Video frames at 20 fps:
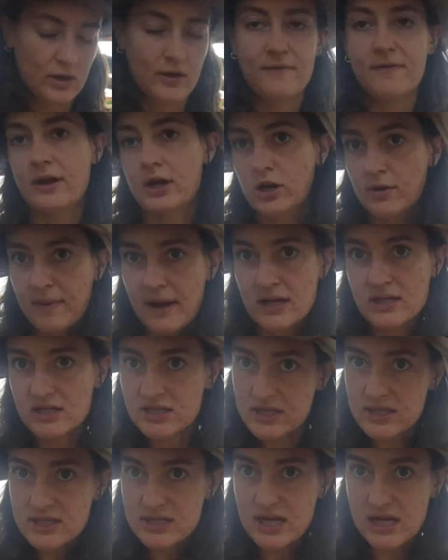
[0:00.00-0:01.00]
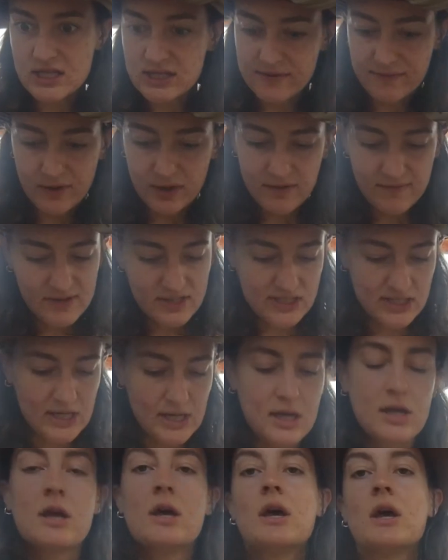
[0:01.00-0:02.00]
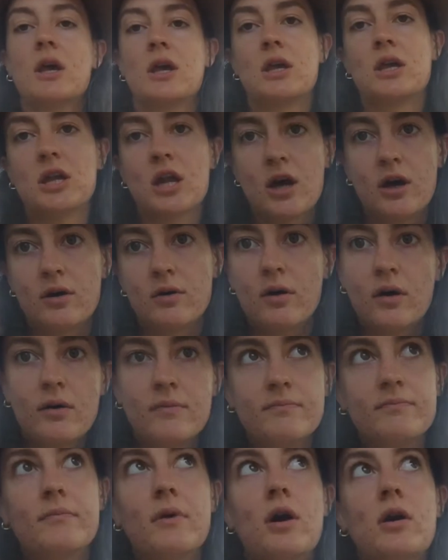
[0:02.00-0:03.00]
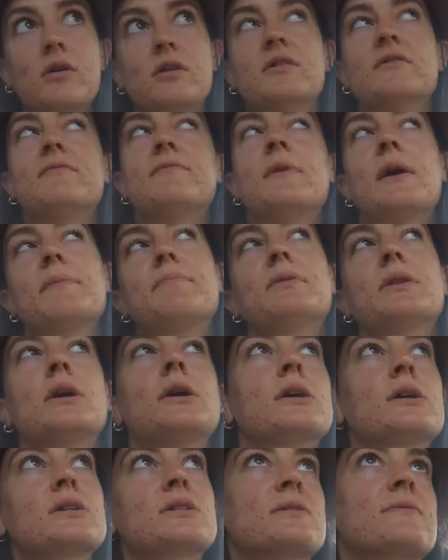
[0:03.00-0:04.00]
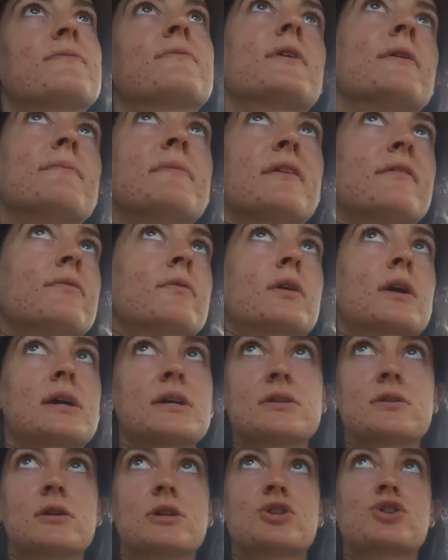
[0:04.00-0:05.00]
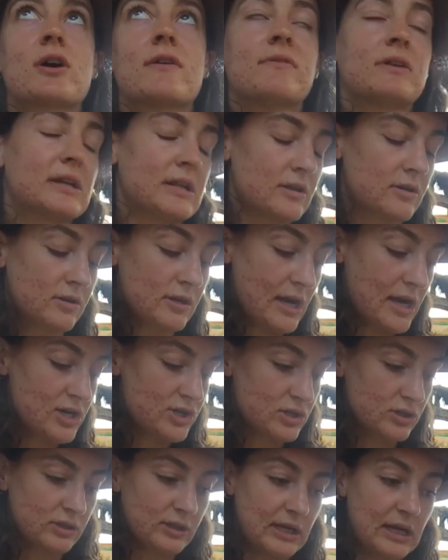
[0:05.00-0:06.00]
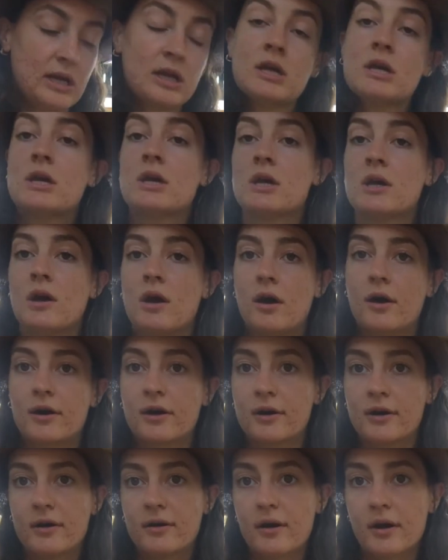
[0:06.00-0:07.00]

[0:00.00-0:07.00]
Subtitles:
If I go back to the States for a visit, you know, all of my plugs from before I started traveling internationally are